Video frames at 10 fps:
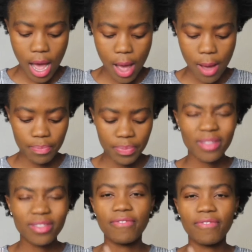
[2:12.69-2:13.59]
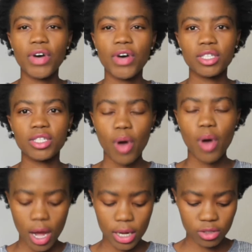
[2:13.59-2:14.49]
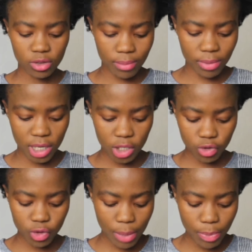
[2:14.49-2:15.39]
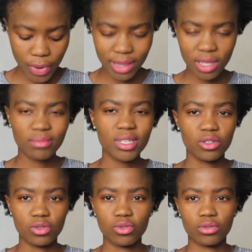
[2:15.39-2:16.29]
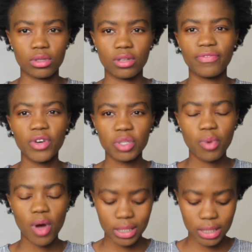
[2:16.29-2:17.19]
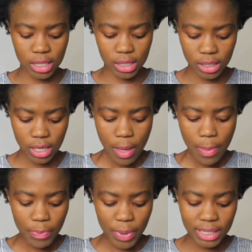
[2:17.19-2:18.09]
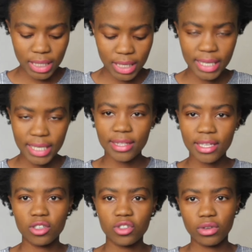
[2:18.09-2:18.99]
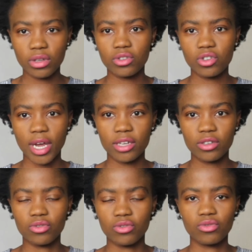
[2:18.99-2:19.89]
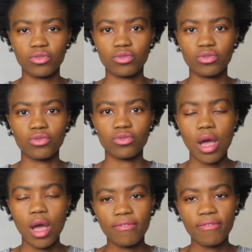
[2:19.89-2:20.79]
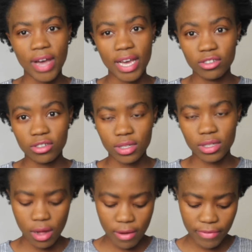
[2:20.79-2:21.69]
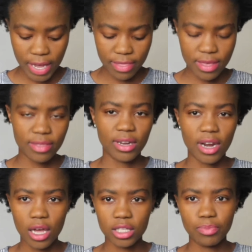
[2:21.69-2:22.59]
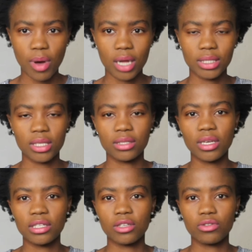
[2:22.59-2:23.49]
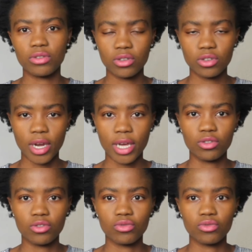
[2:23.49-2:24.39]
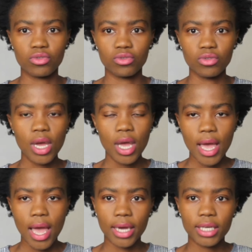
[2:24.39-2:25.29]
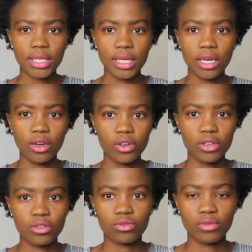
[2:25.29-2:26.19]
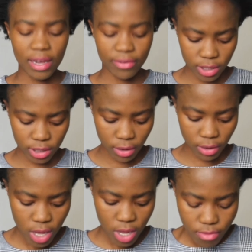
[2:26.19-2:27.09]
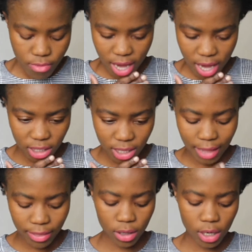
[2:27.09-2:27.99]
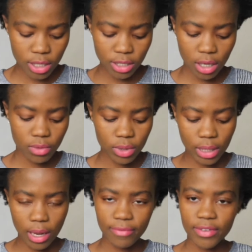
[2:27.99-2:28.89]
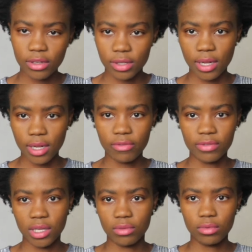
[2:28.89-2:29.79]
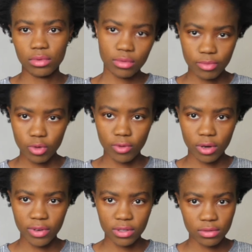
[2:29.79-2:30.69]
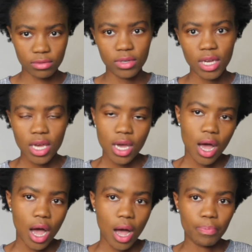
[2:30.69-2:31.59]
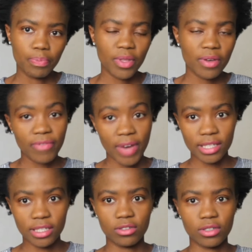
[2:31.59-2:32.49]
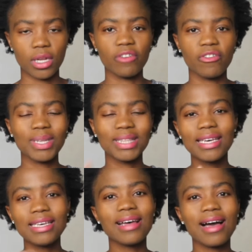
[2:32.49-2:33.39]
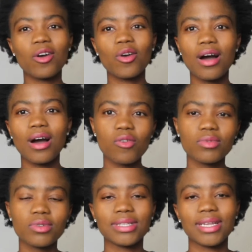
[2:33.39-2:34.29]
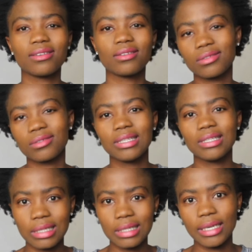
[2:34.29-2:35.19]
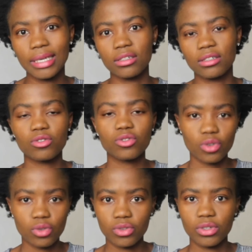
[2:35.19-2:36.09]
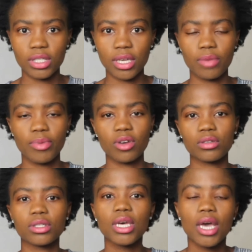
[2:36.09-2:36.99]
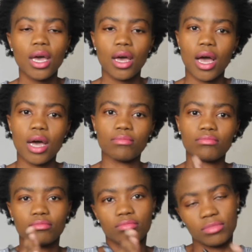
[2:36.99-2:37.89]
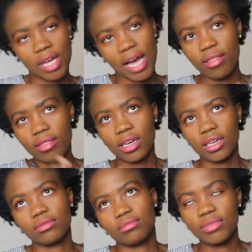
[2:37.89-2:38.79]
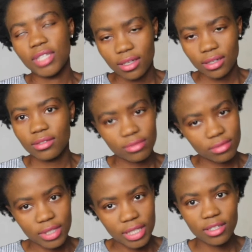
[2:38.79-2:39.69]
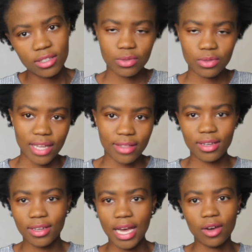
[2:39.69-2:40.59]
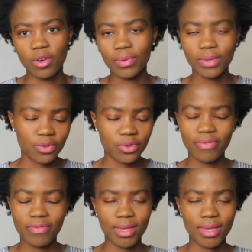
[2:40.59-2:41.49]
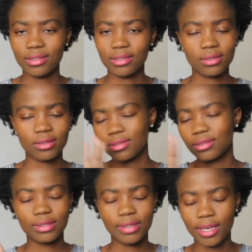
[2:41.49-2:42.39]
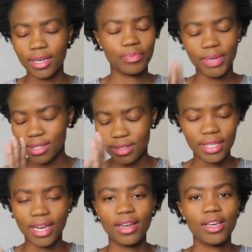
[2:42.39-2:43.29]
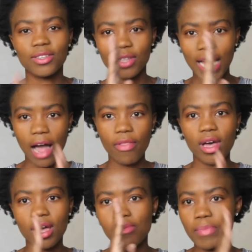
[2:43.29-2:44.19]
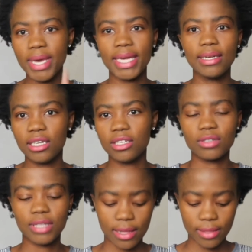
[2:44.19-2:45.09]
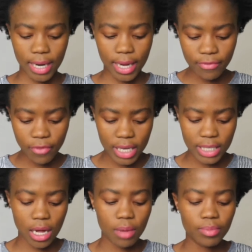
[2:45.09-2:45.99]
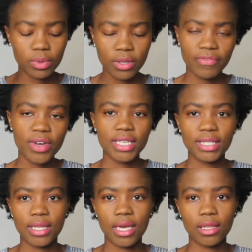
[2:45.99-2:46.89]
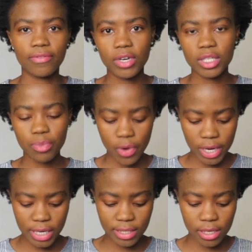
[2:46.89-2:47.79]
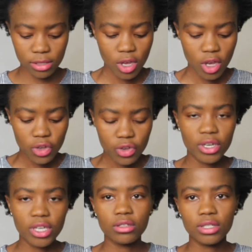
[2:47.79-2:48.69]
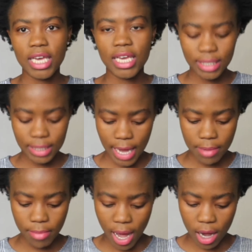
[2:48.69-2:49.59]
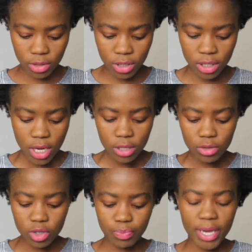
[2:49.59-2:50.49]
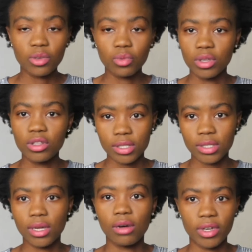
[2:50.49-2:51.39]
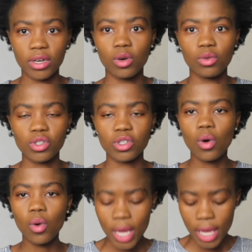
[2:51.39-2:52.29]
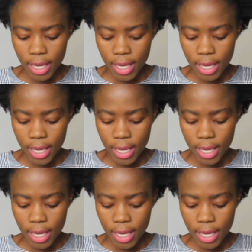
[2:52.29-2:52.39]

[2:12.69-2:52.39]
um, the first part so i'm gonna just separate them into two so the first part out is basically things you need to try and do to find yourself and then the last part is things that you need to try and do to actually learn to love yourself actually i think let's start with loving yourself and then we'll move over to um, finding yourself but these are almost like interlinked so to say because um, the other then leads to the other I, I don't know if i'm making sense yeah but yeah so the other may lead to the other like for example the first thing the first point says you need to take time out to spend with yourself alone so